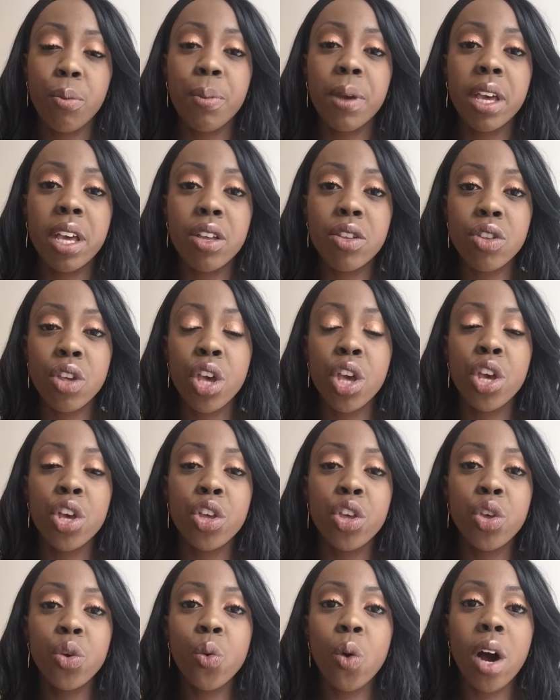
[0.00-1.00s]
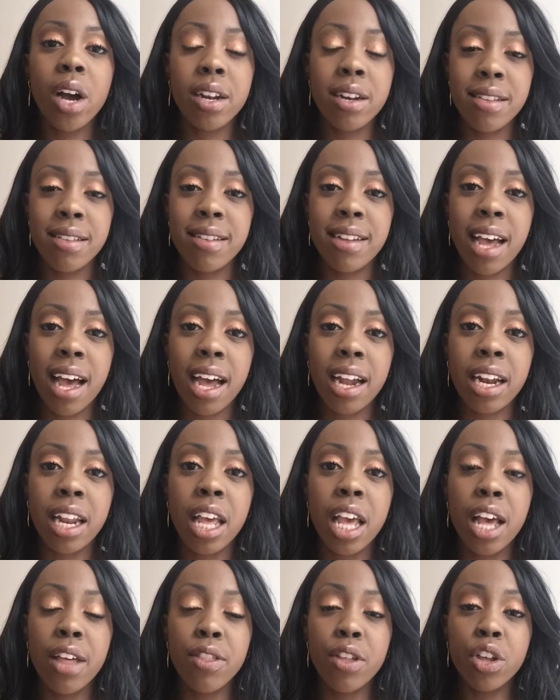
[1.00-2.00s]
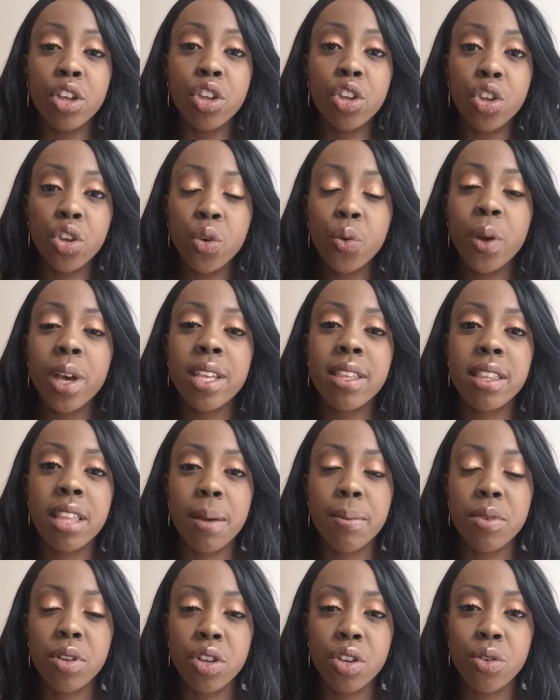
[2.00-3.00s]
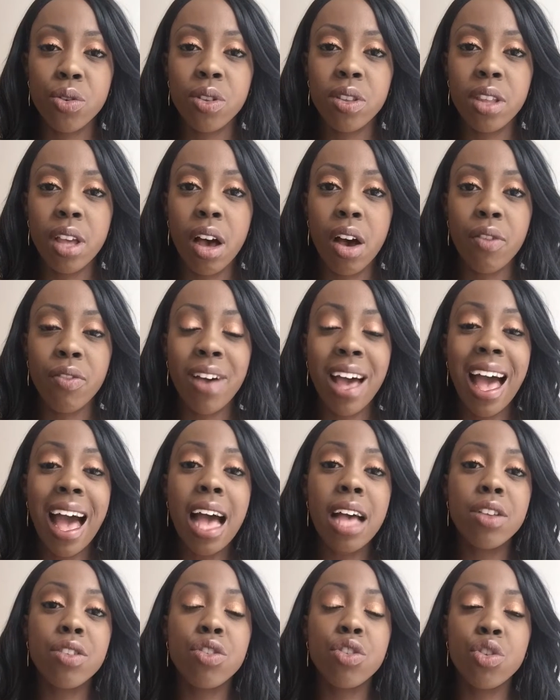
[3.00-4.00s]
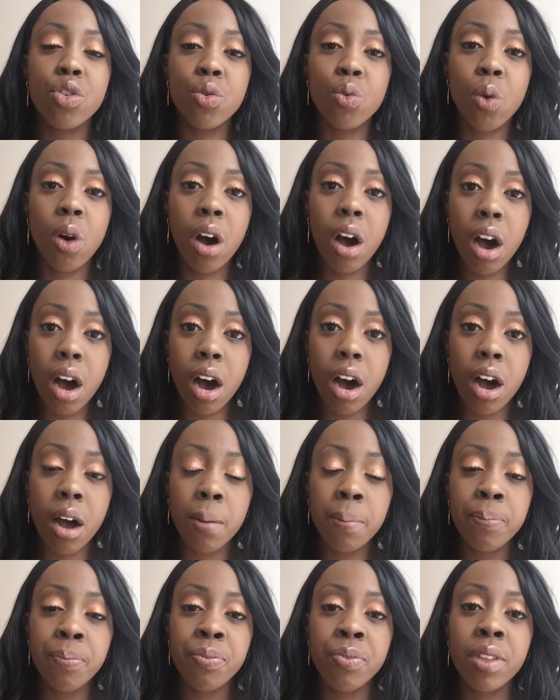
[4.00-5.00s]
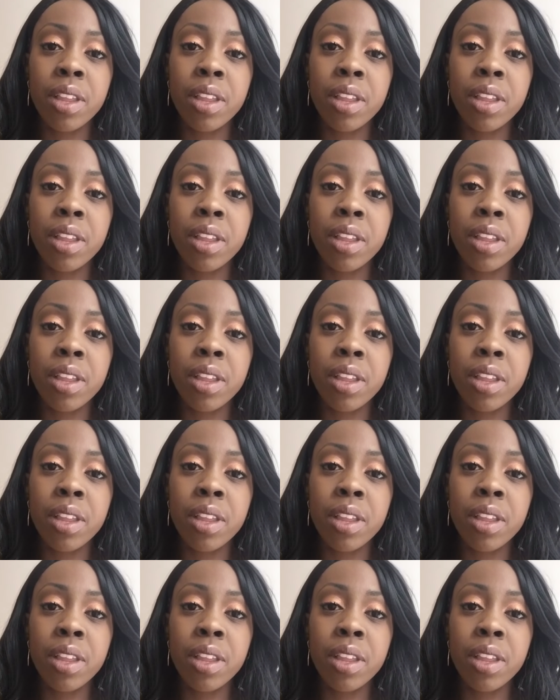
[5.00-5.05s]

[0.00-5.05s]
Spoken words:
because you understand that you accepting yourself as you are,